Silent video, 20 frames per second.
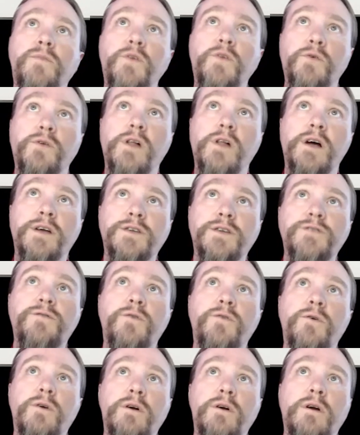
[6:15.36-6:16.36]
clients
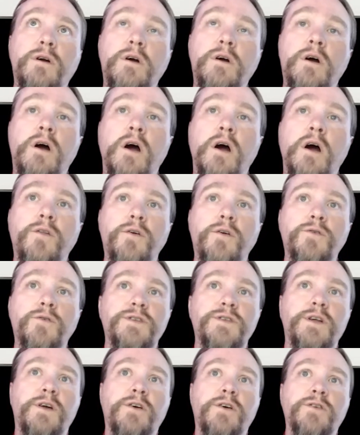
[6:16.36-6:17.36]
for, are those
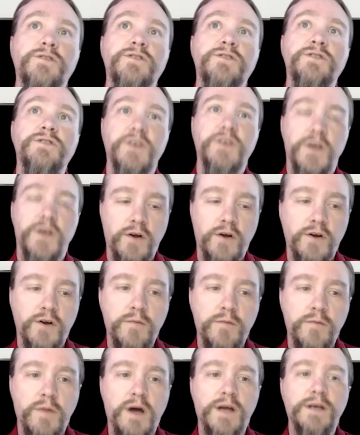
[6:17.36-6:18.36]
that are security
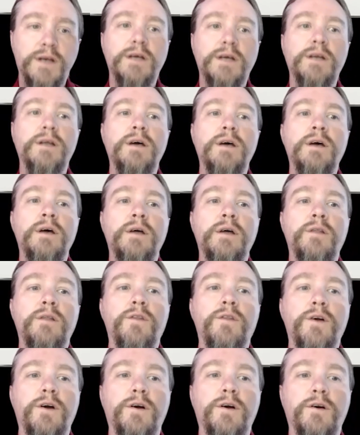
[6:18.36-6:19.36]
minded.
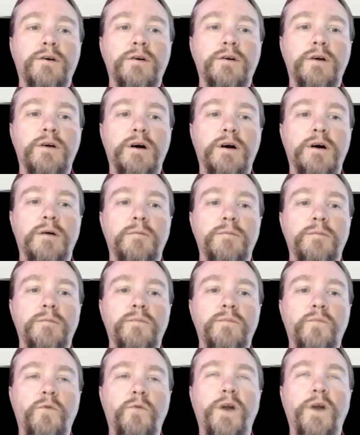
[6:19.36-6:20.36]
They're
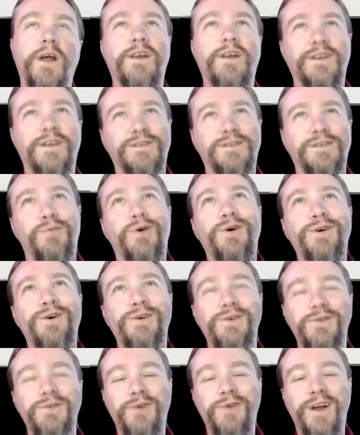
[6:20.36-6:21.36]
what I like
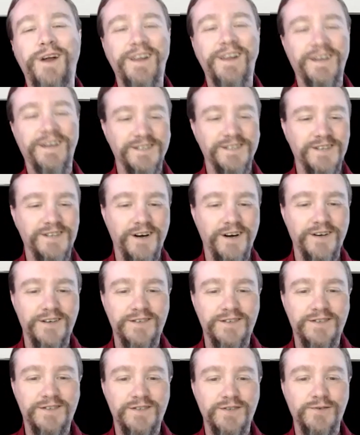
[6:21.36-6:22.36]
to talk
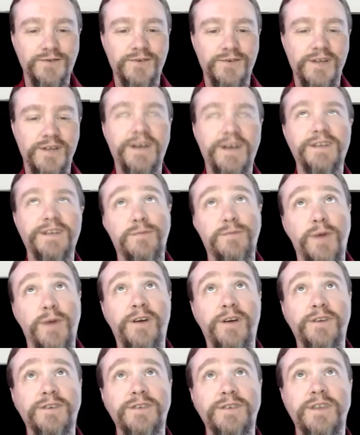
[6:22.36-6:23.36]
to clients
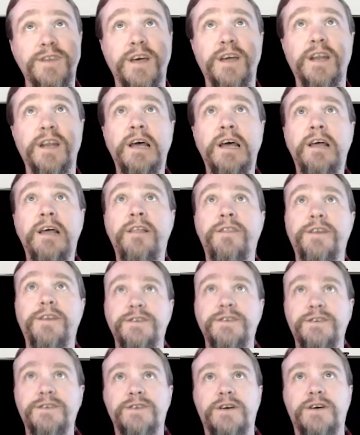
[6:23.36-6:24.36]
about is that
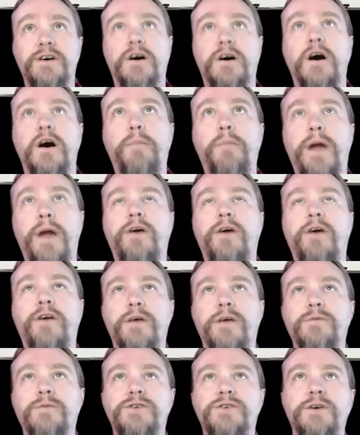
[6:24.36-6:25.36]
this is a
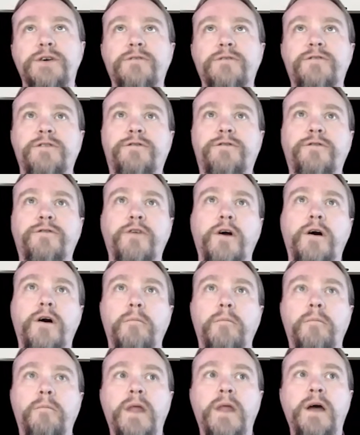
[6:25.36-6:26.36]
paradigm shift
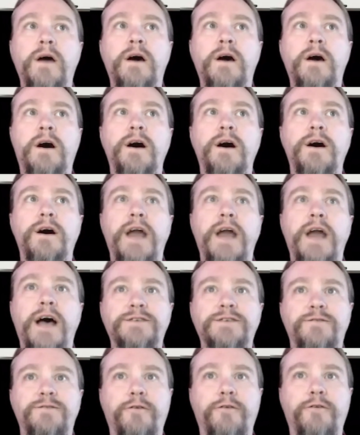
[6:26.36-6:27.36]
from an
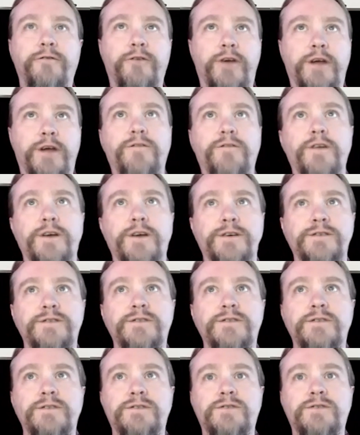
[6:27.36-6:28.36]
ask for
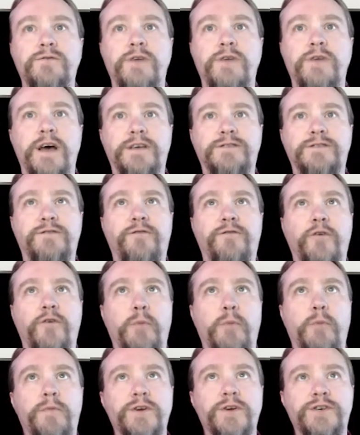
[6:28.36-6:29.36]
forgiveness to an ask for
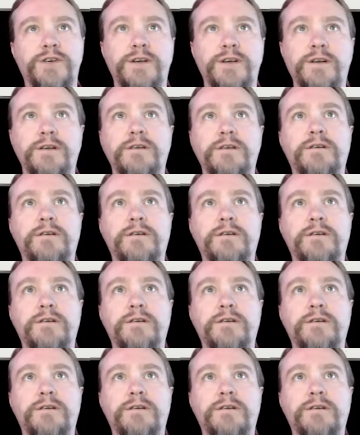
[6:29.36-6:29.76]
permission